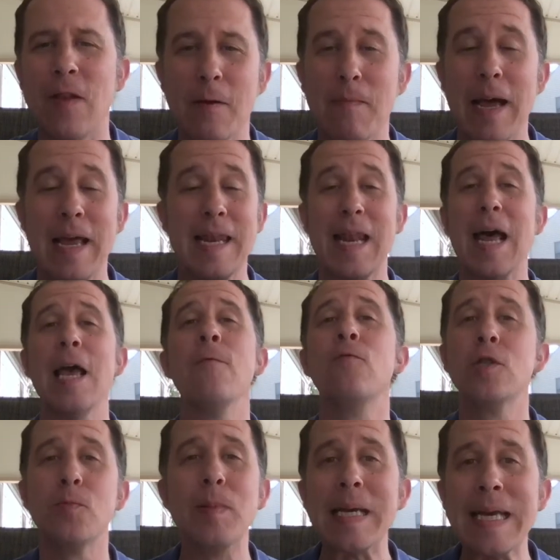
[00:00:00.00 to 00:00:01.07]
like my life
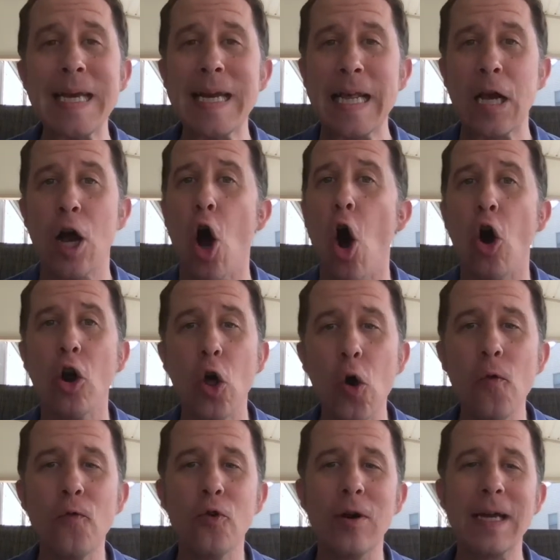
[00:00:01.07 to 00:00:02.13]
was beginning all
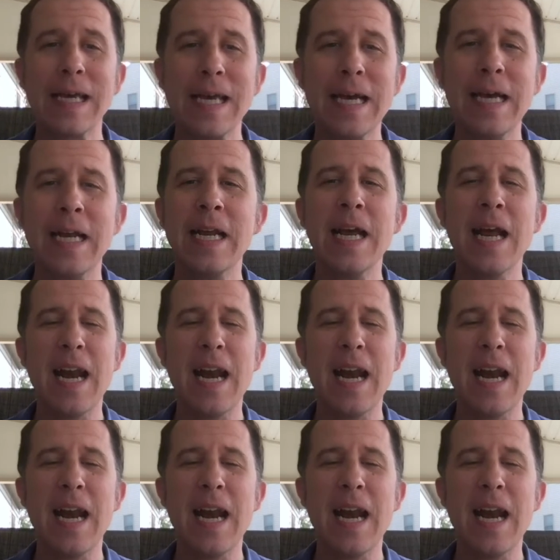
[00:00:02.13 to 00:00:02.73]
over again,